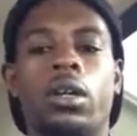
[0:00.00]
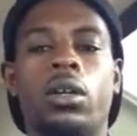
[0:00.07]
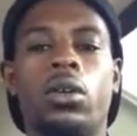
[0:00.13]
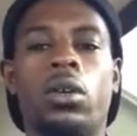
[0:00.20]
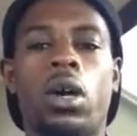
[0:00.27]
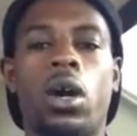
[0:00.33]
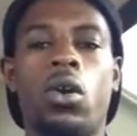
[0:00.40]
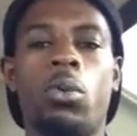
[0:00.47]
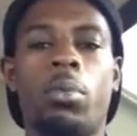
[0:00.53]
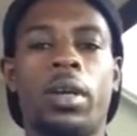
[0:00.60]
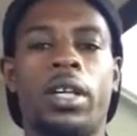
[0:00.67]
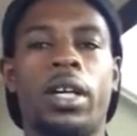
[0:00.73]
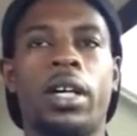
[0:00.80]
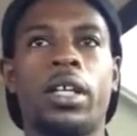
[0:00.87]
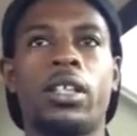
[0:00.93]
You know,
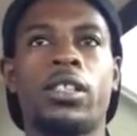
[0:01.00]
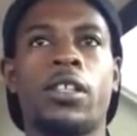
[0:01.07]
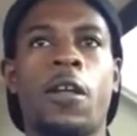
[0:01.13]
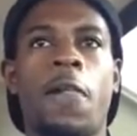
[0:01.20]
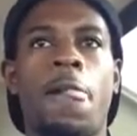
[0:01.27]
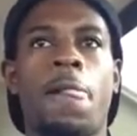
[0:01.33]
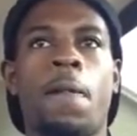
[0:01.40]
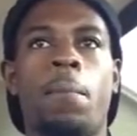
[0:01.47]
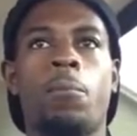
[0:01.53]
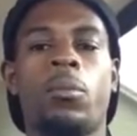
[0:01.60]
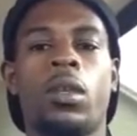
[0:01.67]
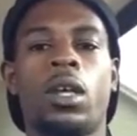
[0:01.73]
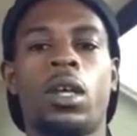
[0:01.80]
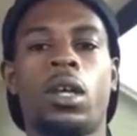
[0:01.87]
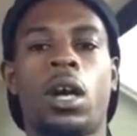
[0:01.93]
because
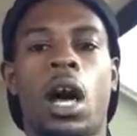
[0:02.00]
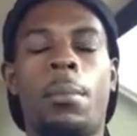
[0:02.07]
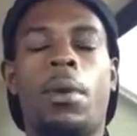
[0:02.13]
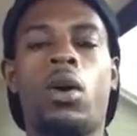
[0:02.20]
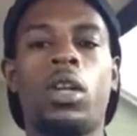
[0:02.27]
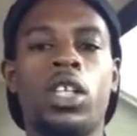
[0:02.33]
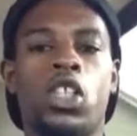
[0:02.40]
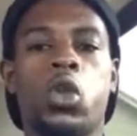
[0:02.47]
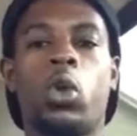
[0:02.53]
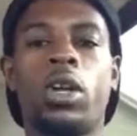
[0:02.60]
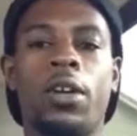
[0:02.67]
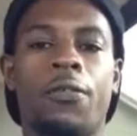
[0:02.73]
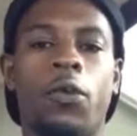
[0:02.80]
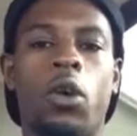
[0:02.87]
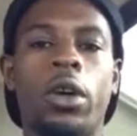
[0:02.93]
I'm only
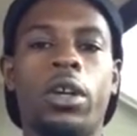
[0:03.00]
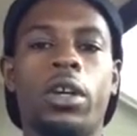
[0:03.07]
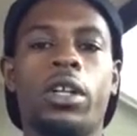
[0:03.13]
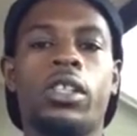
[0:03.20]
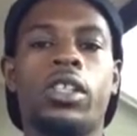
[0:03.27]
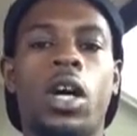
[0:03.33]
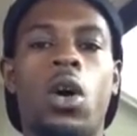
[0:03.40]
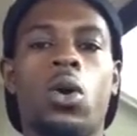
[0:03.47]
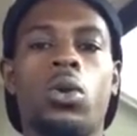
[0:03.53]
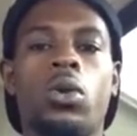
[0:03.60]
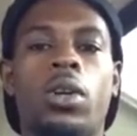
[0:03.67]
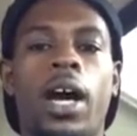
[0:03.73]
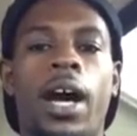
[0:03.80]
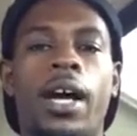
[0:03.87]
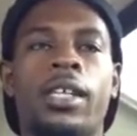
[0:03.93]
24 years old,
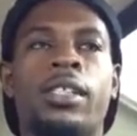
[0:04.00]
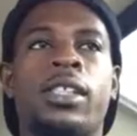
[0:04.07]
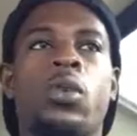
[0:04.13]
you guys.